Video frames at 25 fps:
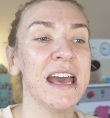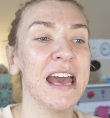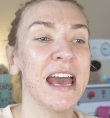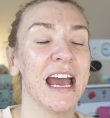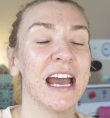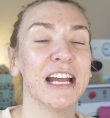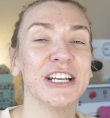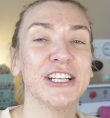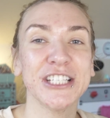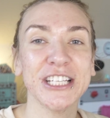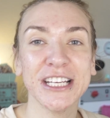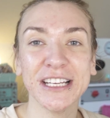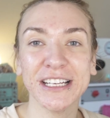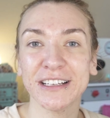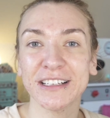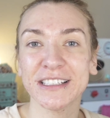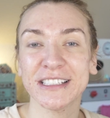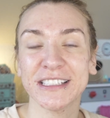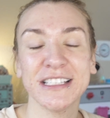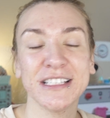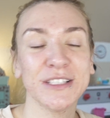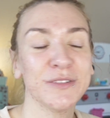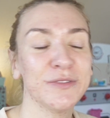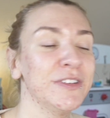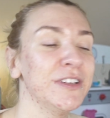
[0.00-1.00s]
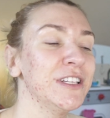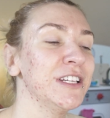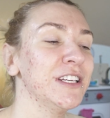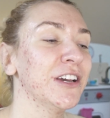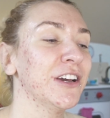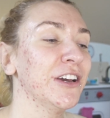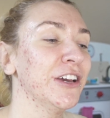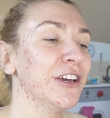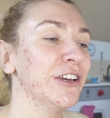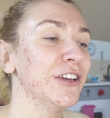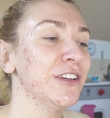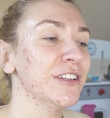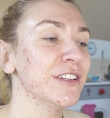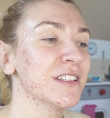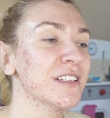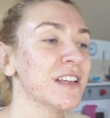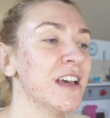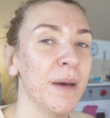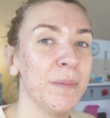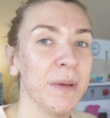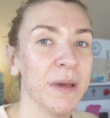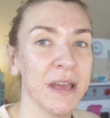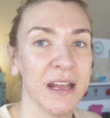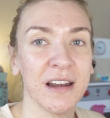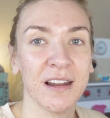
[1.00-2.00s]
and she does these videos a
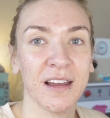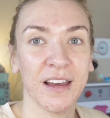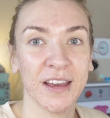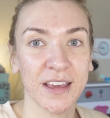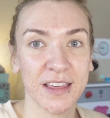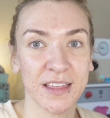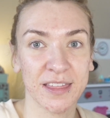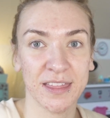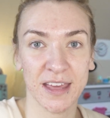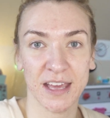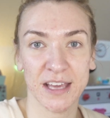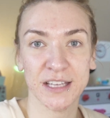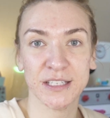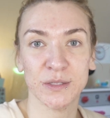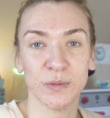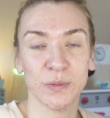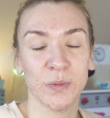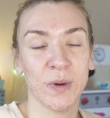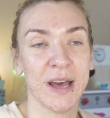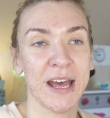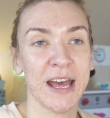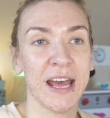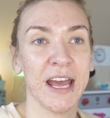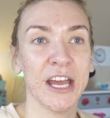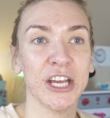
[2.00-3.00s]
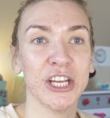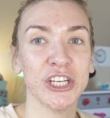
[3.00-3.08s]
bit like this where